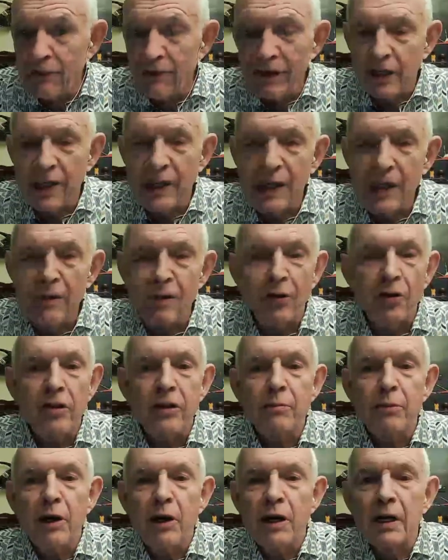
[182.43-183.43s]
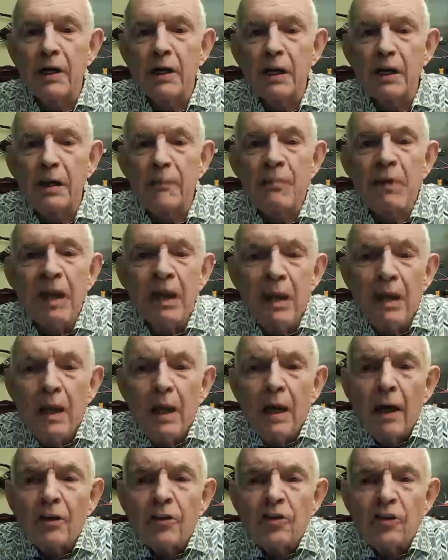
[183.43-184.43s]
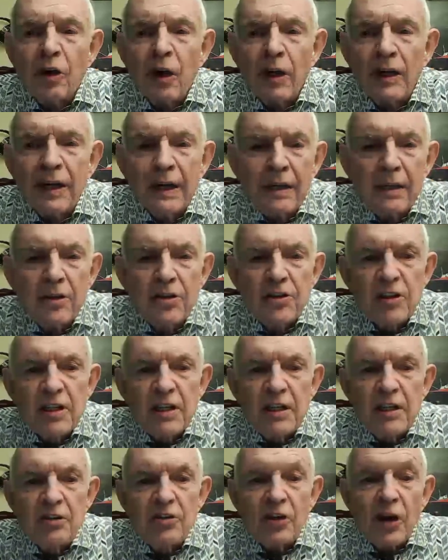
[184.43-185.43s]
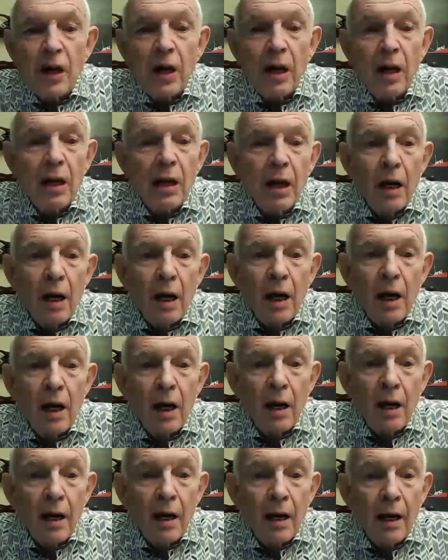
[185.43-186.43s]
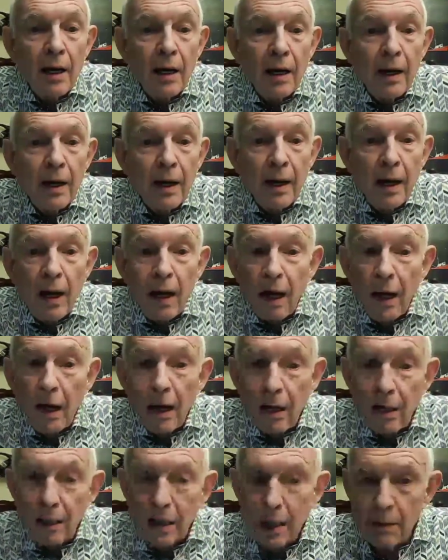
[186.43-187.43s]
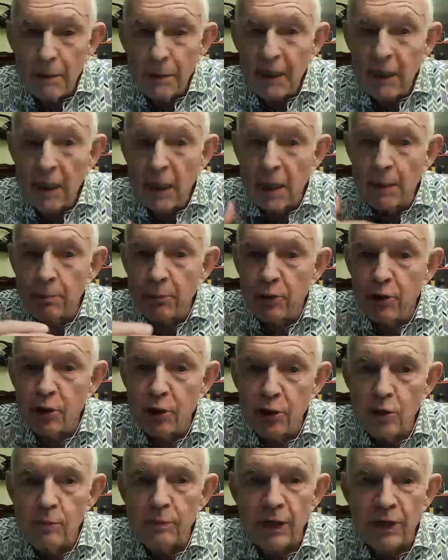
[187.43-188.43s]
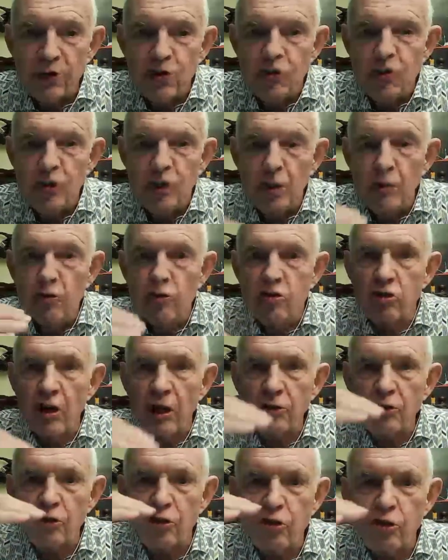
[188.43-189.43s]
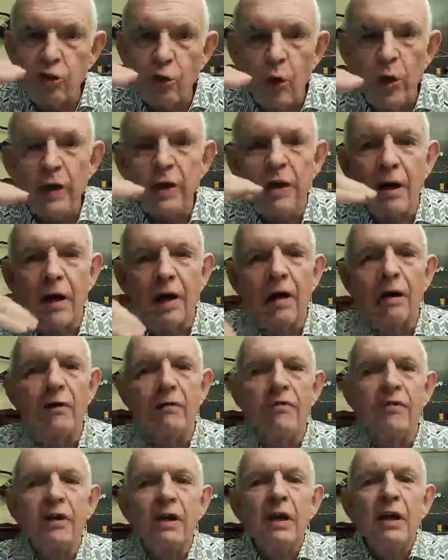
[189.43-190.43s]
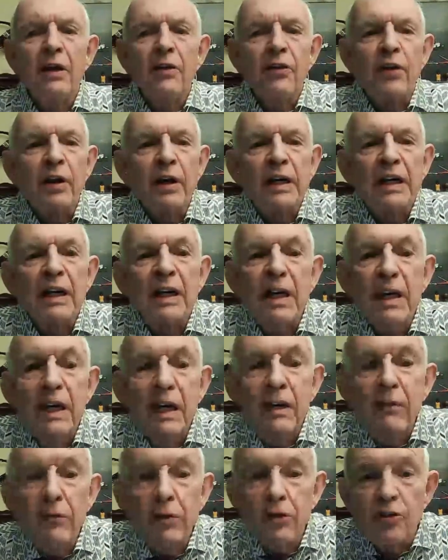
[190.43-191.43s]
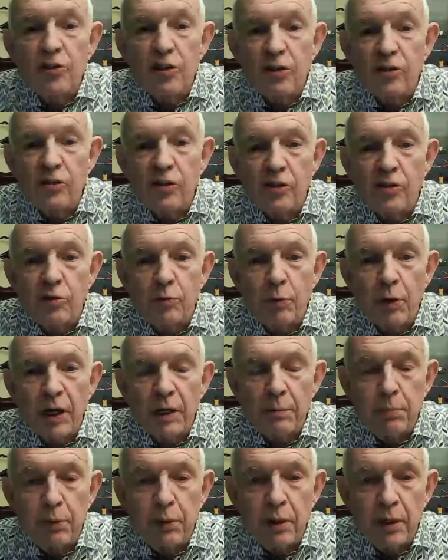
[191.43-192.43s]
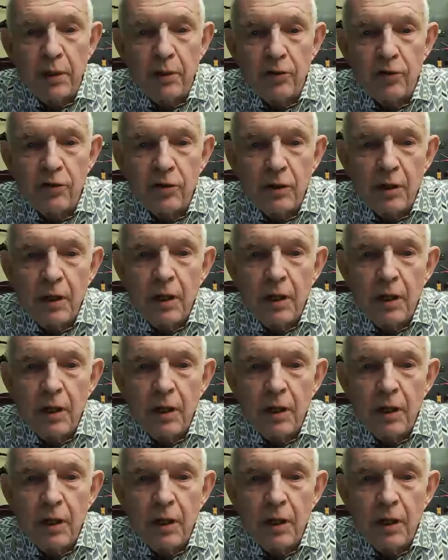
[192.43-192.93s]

the key North American stock indices are coming up to, but still just short of, their key resistance breakpoints.